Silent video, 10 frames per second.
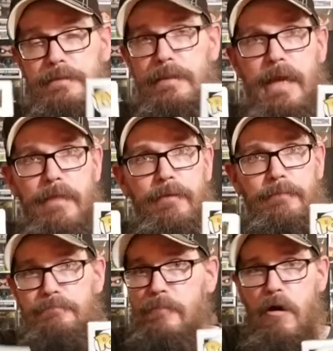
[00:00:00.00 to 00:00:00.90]
together.
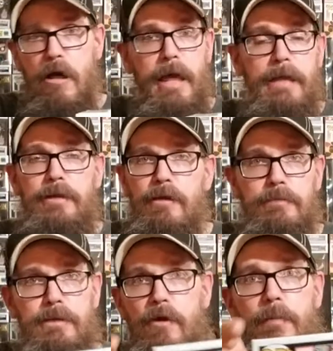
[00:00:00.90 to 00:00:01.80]
All I had to do
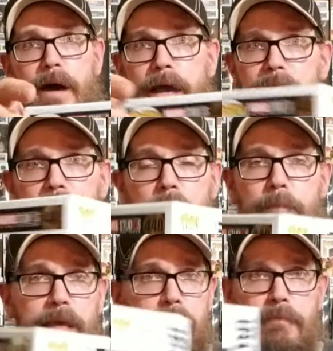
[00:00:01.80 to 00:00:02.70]
was go by,
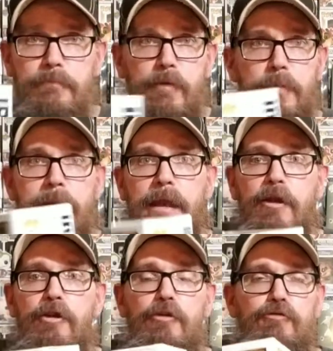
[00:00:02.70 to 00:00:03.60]
meet him. We met at
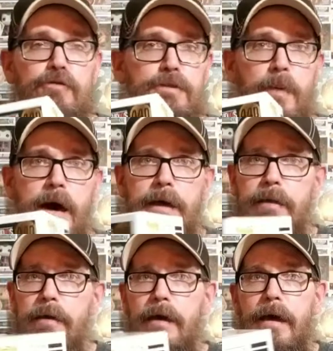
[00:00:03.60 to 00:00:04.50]
a neutral spot,
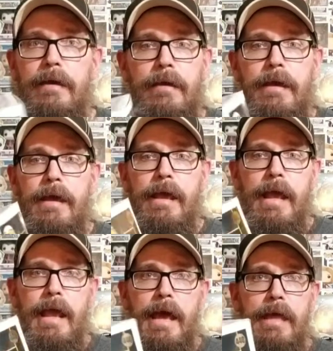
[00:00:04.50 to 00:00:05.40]

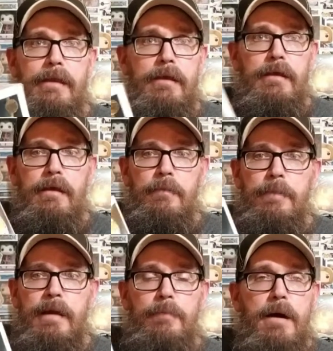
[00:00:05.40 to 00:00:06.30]
and
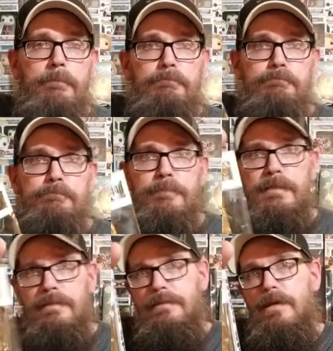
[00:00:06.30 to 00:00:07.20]
pick them up.
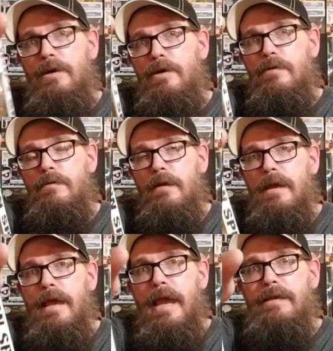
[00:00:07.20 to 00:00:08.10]
So,
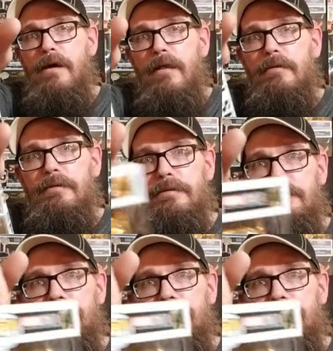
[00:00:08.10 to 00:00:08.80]
$8.